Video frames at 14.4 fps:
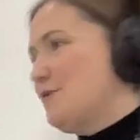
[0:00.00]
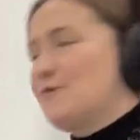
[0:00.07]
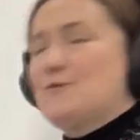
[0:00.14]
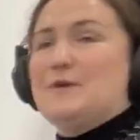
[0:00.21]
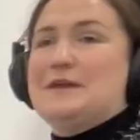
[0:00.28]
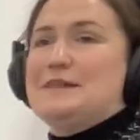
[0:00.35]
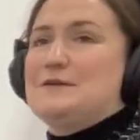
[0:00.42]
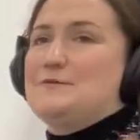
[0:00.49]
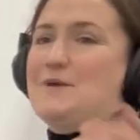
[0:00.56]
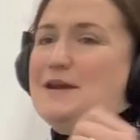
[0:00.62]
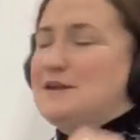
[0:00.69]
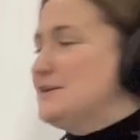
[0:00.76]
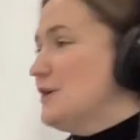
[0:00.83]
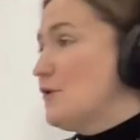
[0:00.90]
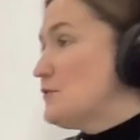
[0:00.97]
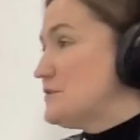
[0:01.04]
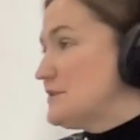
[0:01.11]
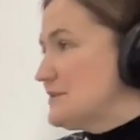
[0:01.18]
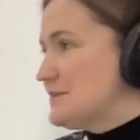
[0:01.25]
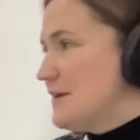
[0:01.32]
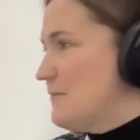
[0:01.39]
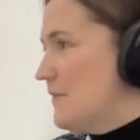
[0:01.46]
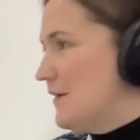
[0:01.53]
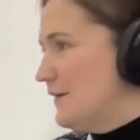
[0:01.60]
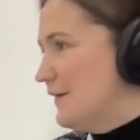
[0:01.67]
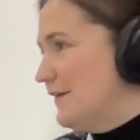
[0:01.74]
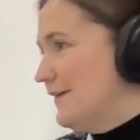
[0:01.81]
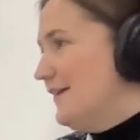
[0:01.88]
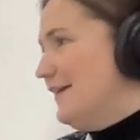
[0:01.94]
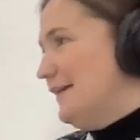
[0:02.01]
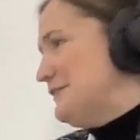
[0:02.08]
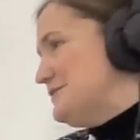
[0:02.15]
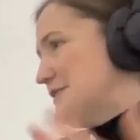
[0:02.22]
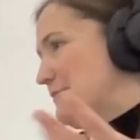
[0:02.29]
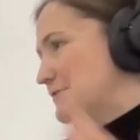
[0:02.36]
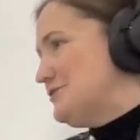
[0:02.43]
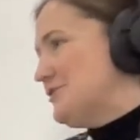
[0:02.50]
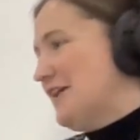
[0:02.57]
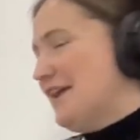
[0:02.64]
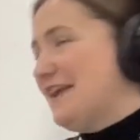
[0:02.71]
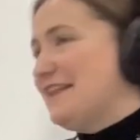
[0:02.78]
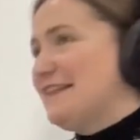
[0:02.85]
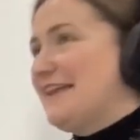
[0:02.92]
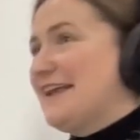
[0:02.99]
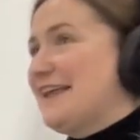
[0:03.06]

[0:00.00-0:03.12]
quickly write a note to someone and double check it.